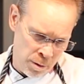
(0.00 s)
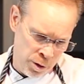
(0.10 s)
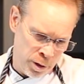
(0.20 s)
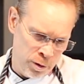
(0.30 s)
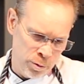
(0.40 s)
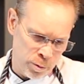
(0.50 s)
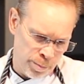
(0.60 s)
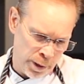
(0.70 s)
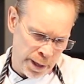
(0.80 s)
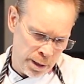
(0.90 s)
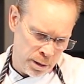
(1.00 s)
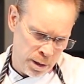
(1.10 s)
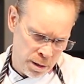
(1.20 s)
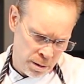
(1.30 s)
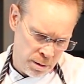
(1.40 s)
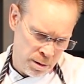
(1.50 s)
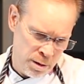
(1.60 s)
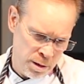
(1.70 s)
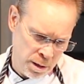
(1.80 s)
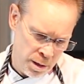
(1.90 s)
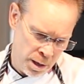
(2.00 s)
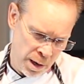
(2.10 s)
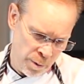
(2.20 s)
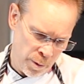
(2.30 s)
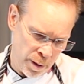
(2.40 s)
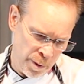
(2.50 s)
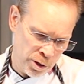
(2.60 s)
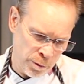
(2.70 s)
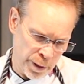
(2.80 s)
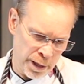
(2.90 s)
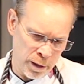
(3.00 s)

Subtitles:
You can use a plate. And we want to make sure we get